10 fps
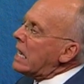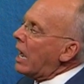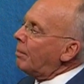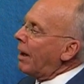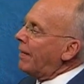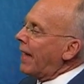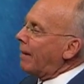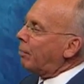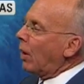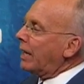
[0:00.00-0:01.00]
uh, by
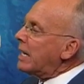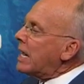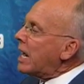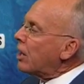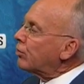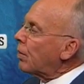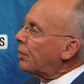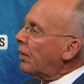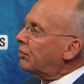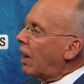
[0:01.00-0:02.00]
that point. Here's where
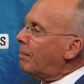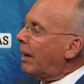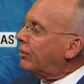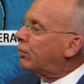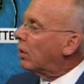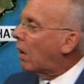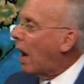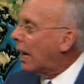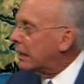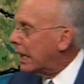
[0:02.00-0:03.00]
things are by 2
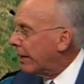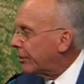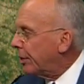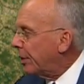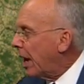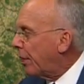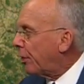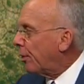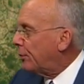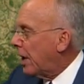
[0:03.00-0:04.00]
o'clock in the afternoon on
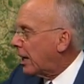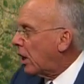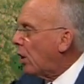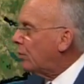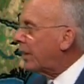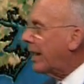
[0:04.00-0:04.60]
Thursday. Cones